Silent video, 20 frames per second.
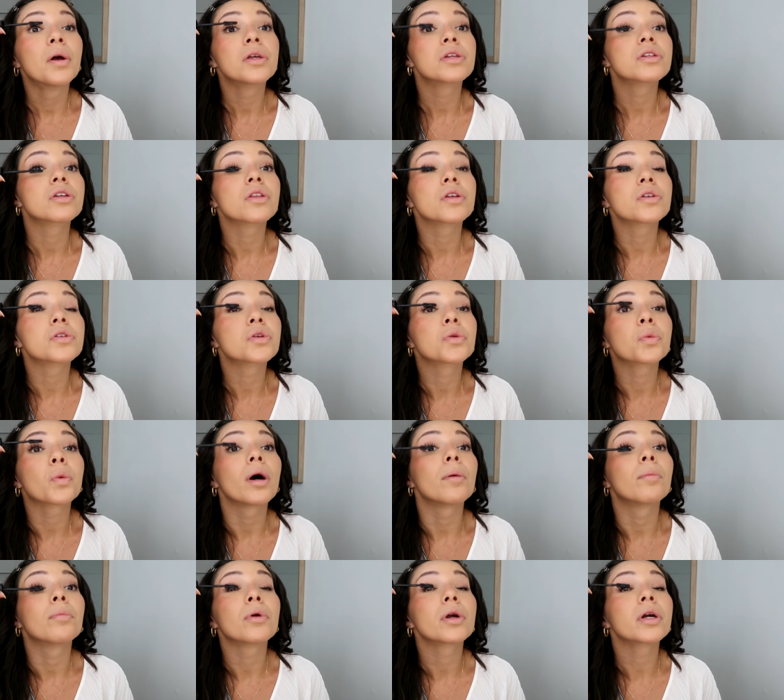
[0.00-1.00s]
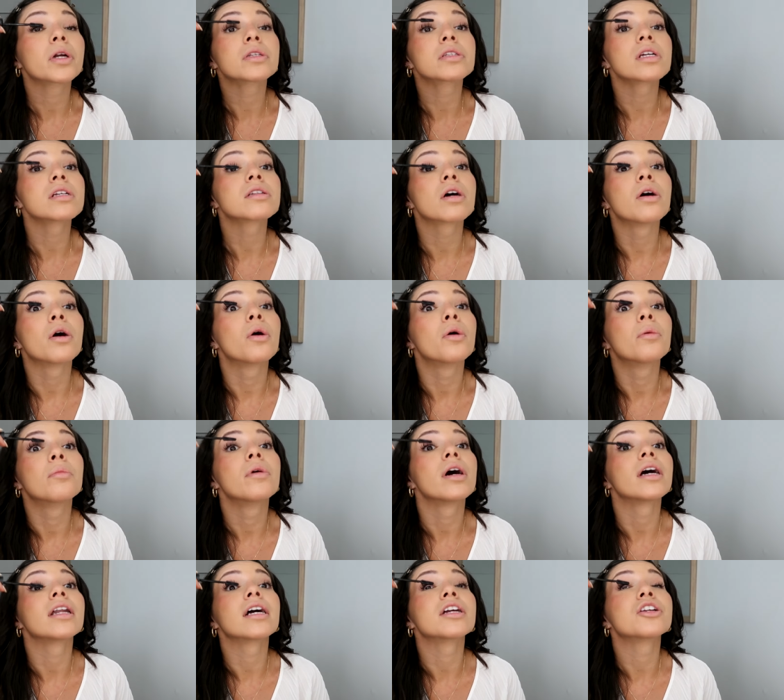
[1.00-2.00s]
So this is what brings us
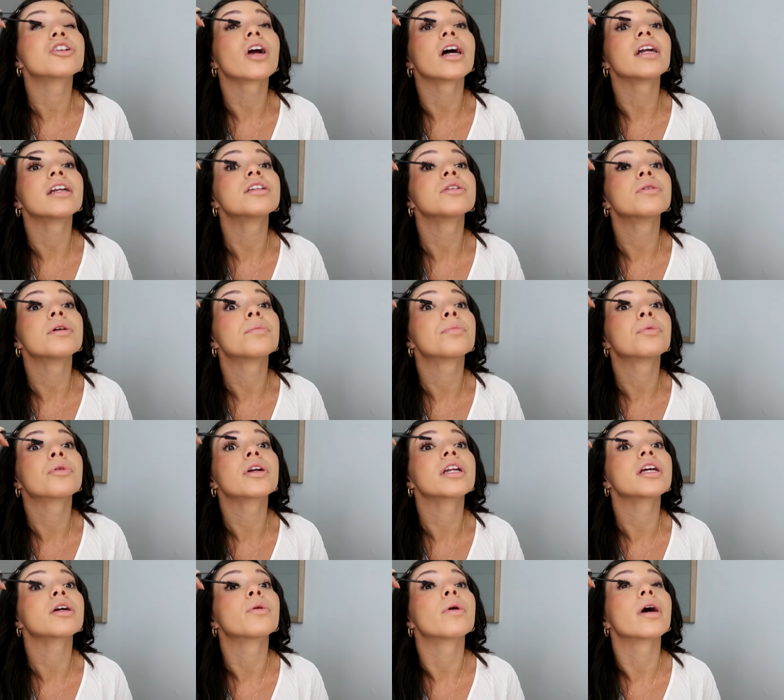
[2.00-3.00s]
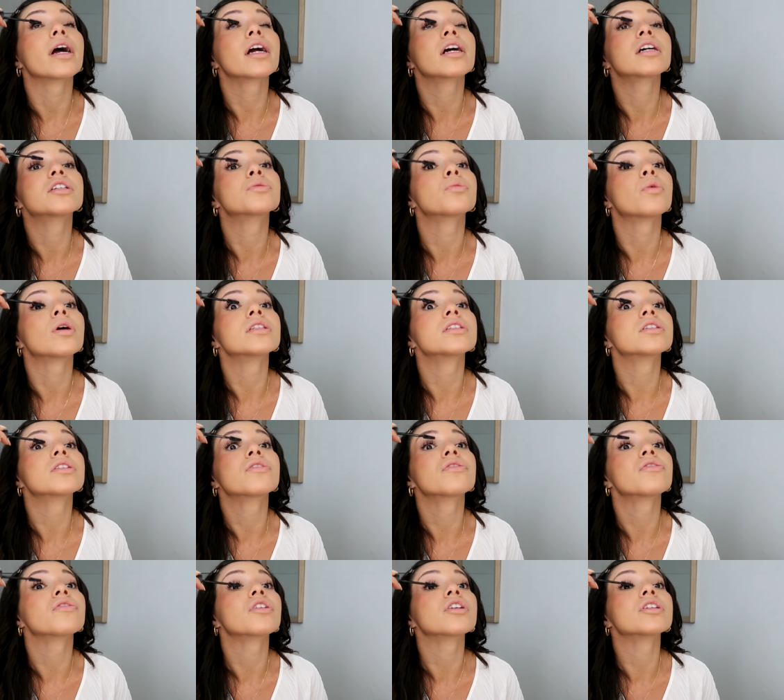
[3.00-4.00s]
home, and I try to do it pretty quick because once
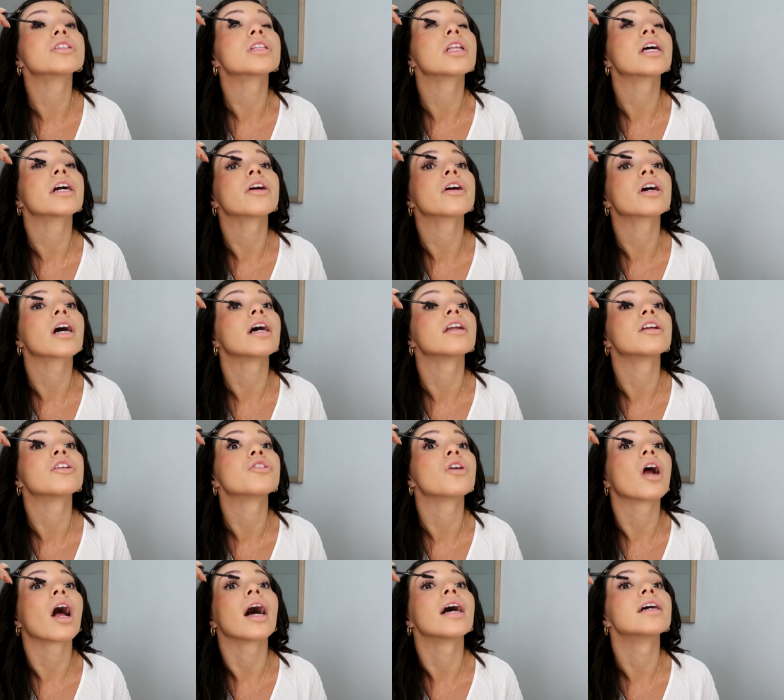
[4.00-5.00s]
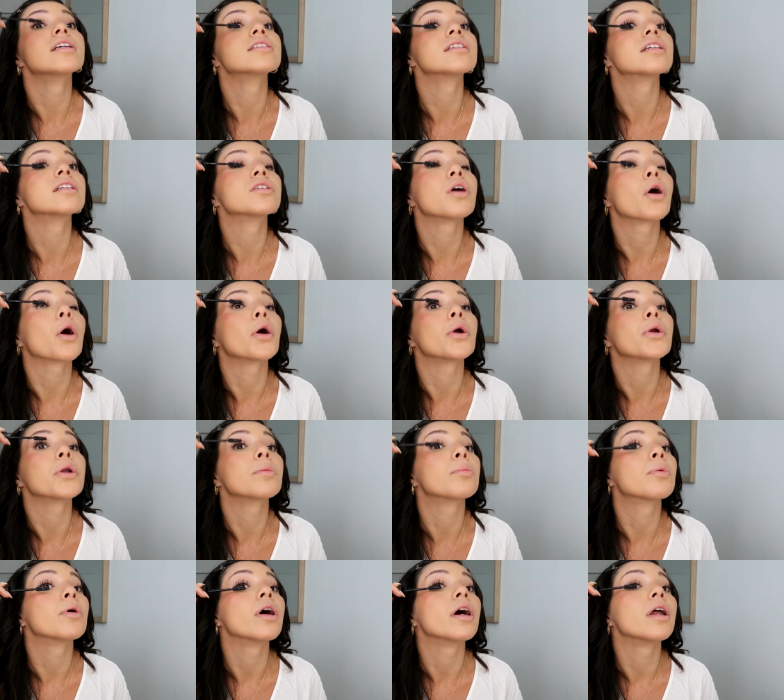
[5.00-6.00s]
the first layer kind of dries, it's hard
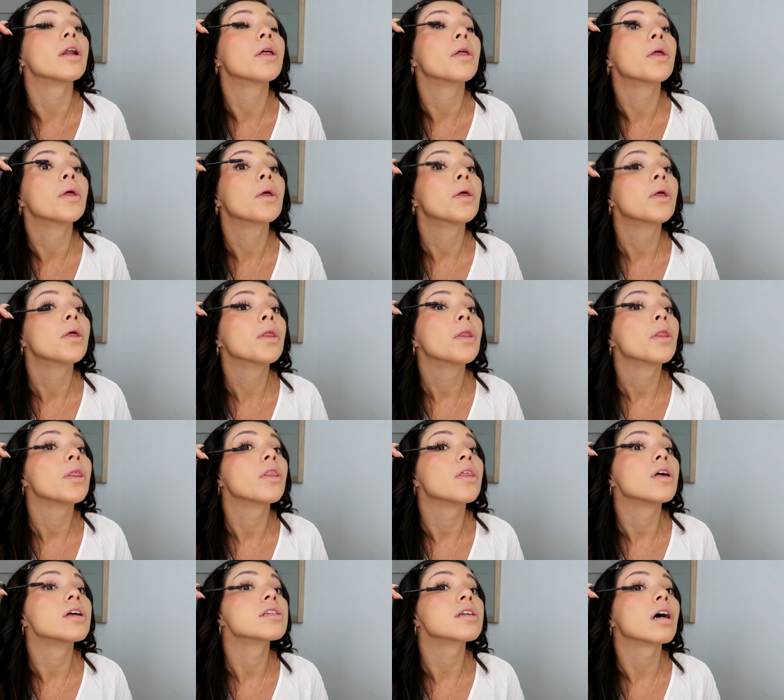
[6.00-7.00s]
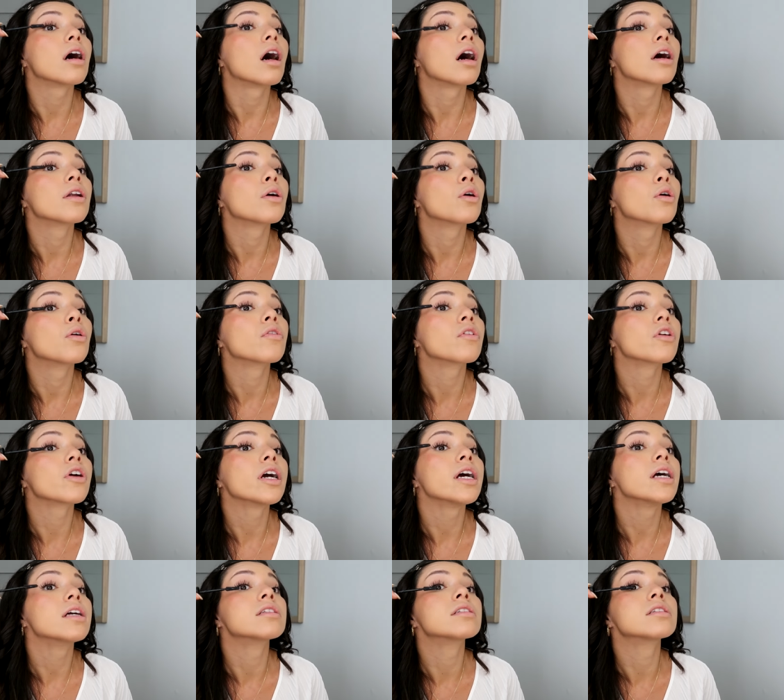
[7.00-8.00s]
to put this on over
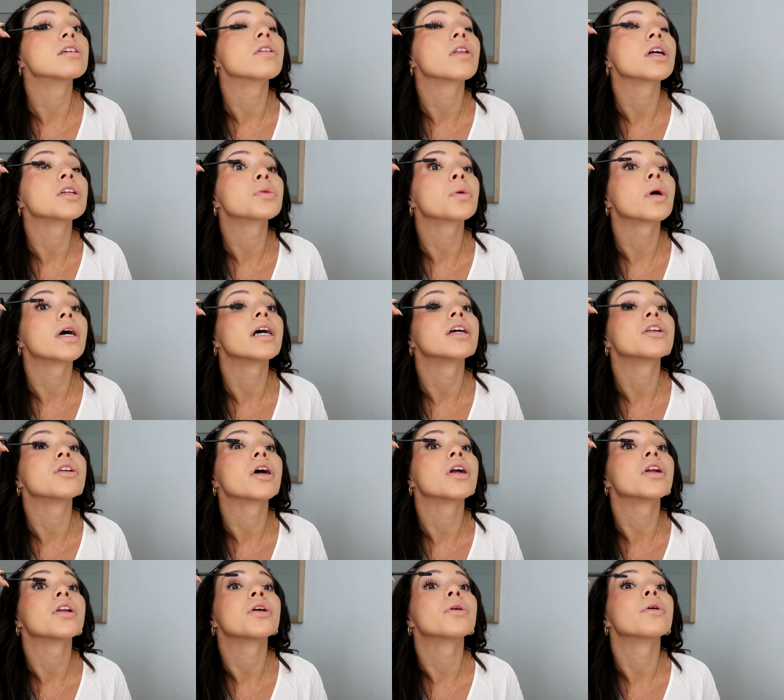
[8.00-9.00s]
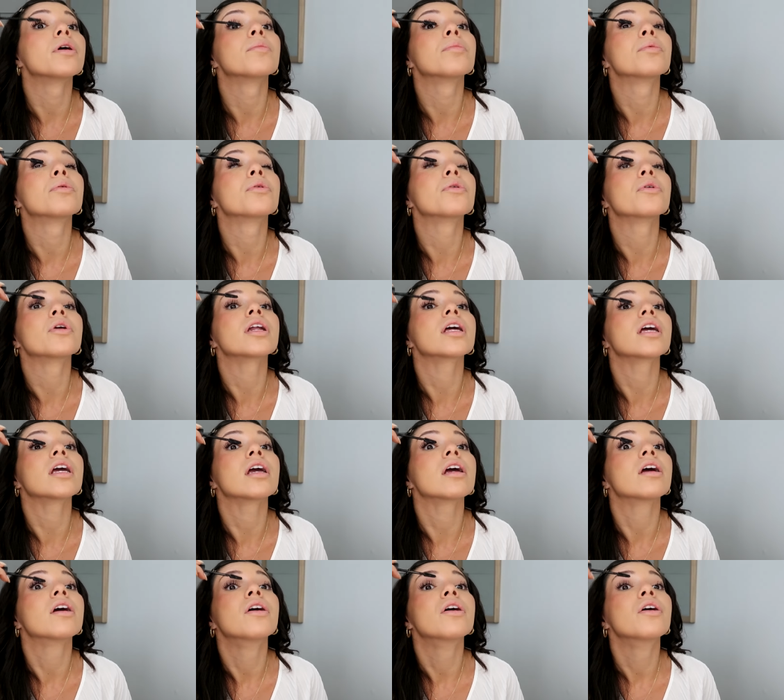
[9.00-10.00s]
it. So that's why I try to do it
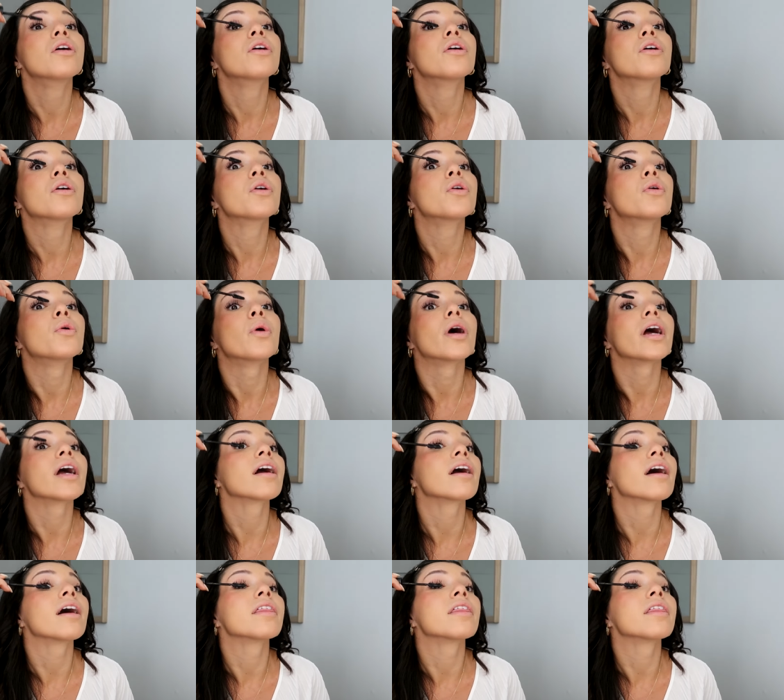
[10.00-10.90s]
pretty quick.